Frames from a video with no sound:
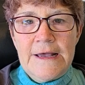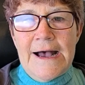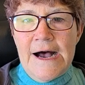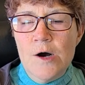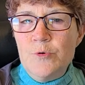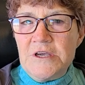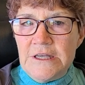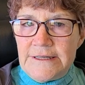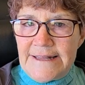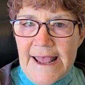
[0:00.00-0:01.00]
how we
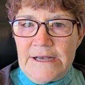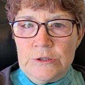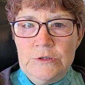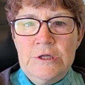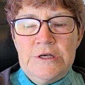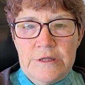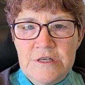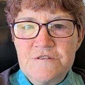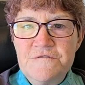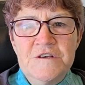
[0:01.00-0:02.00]
can tackle
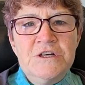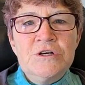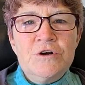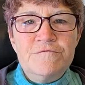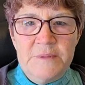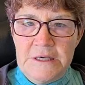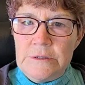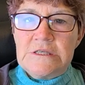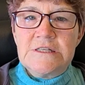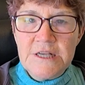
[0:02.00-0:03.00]
this fear of being
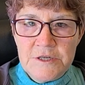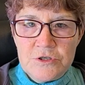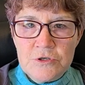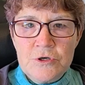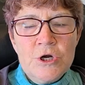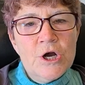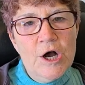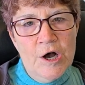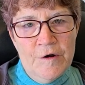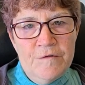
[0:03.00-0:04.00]
the center
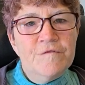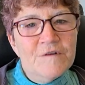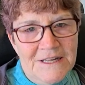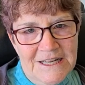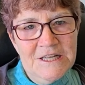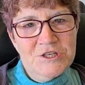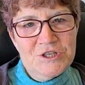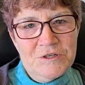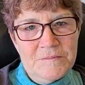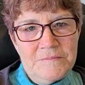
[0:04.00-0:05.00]
of
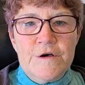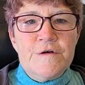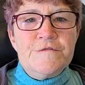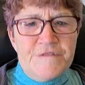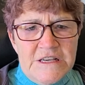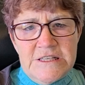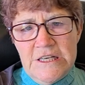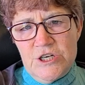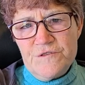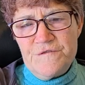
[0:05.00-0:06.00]
attention.
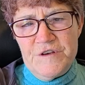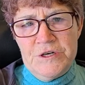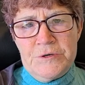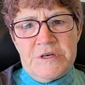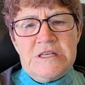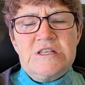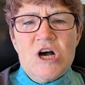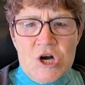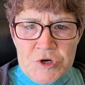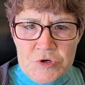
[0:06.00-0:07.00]
Facing our fear is
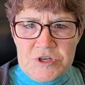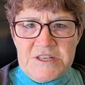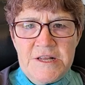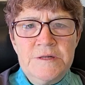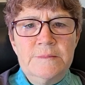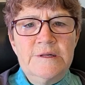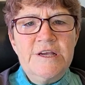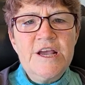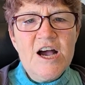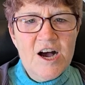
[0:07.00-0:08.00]

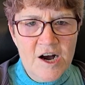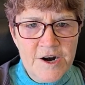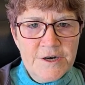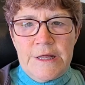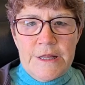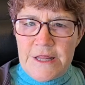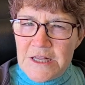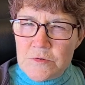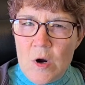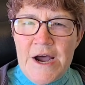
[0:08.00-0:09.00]
understandably hard.
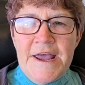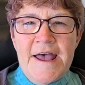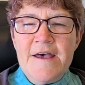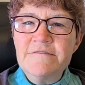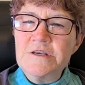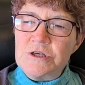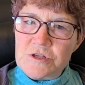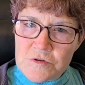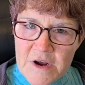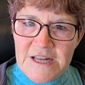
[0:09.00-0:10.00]
That's why having a
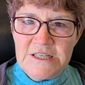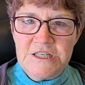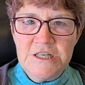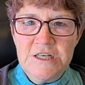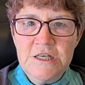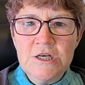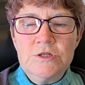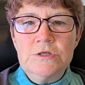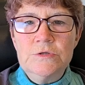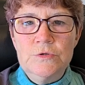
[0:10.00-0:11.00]
strategy
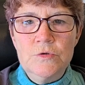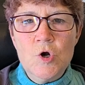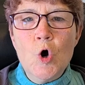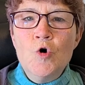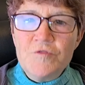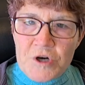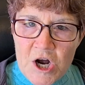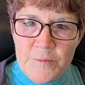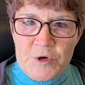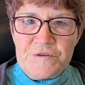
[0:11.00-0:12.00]
to
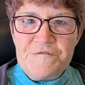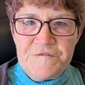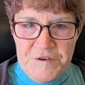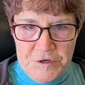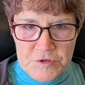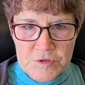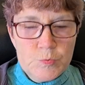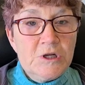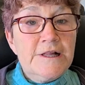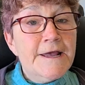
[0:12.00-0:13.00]
overcome our fears
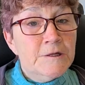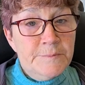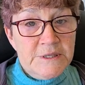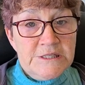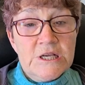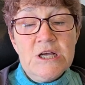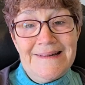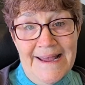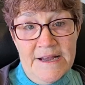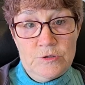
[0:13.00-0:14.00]
will help us
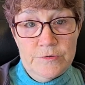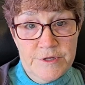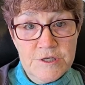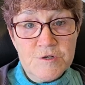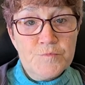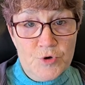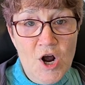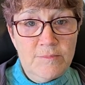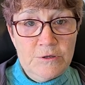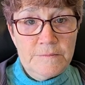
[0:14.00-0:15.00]
tackle this
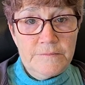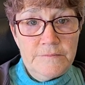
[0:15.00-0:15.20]
problem.